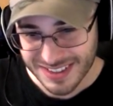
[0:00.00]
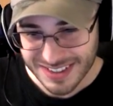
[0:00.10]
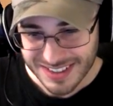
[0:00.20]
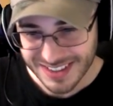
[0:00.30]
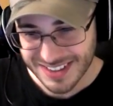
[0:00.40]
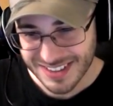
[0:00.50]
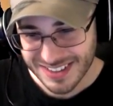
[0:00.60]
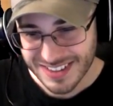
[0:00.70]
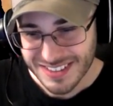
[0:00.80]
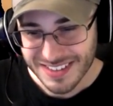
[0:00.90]
I
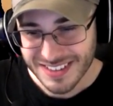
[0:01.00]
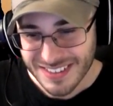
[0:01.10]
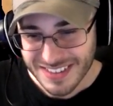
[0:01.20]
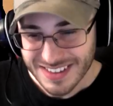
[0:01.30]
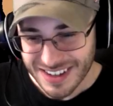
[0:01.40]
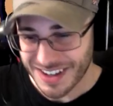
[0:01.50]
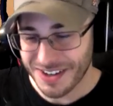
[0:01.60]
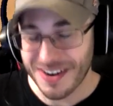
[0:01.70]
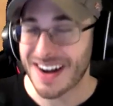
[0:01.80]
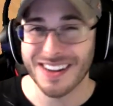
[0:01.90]
don't
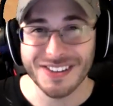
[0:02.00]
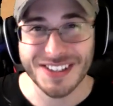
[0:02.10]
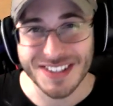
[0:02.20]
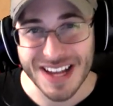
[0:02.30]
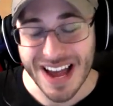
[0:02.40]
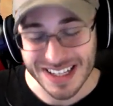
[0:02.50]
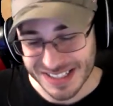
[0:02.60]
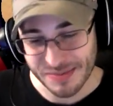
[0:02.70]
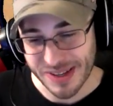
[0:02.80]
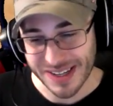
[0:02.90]
know why it looks sad
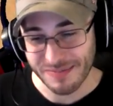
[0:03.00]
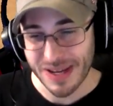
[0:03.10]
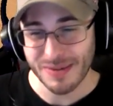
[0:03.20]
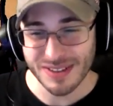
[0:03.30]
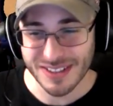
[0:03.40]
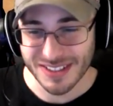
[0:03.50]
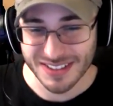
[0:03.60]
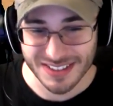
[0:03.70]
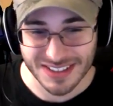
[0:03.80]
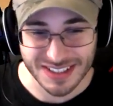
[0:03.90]
to me. Maybe it's just
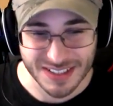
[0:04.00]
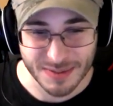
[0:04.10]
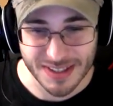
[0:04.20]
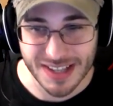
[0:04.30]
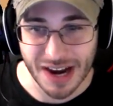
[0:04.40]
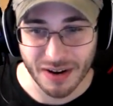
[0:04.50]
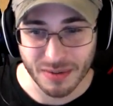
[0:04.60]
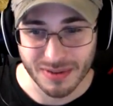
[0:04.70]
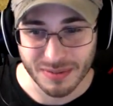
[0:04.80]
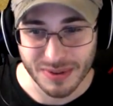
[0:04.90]
because this exhibit's
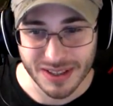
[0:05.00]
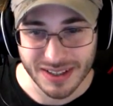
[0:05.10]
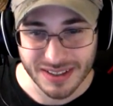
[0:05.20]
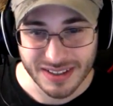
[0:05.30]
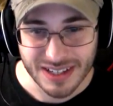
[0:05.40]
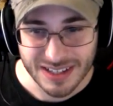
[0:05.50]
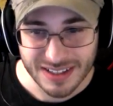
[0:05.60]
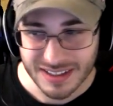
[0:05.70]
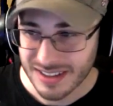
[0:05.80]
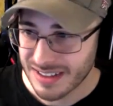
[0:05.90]
terrible, but
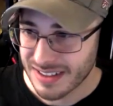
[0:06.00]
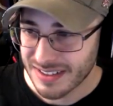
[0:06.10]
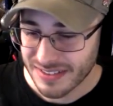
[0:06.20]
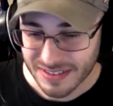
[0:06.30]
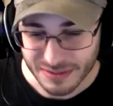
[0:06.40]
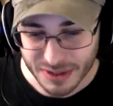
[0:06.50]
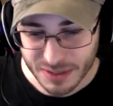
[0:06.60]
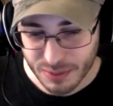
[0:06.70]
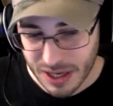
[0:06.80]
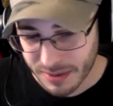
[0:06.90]
we
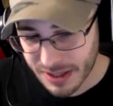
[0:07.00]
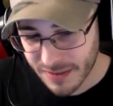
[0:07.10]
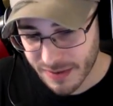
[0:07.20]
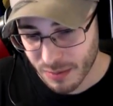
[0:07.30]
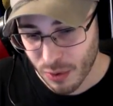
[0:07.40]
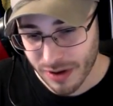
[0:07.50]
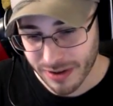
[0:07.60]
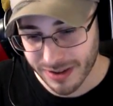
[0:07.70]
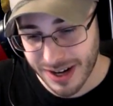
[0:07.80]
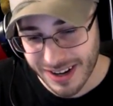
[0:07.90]
should probably give them
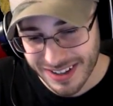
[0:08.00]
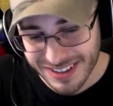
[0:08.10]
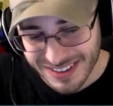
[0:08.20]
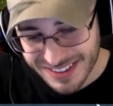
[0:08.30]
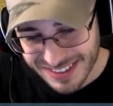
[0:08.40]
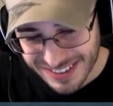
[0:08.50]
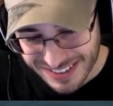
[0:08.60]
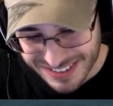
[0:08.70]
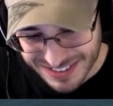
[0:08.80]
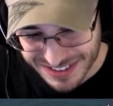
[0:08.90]
water.
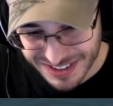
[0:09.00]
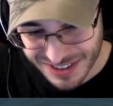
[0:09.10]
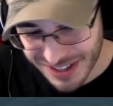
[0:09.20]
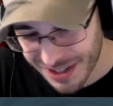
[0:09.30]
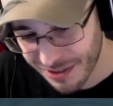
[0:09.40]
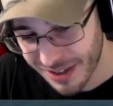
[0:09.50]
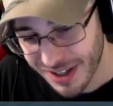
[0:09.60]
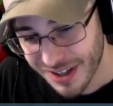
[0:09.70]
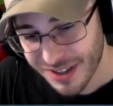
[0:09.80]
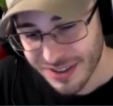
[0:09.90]
So, you know, they don't
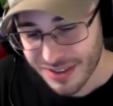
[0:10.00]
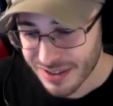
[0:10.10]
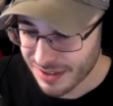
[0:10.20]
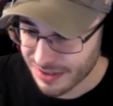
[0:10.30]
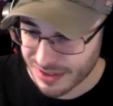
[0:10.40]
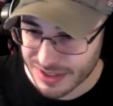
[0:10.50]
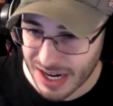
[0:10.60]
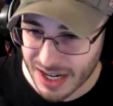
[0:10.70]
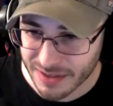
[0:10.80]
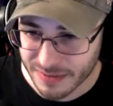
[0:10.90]

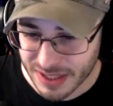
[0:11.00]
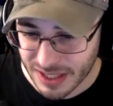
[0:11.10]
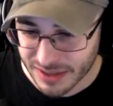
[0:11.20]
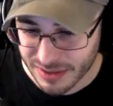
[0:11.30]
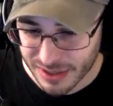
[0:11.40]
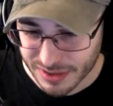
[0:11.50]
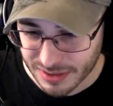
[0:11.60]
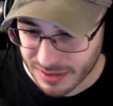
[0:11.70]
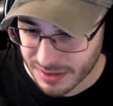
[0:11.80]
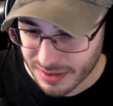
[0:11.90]
die of dehydration.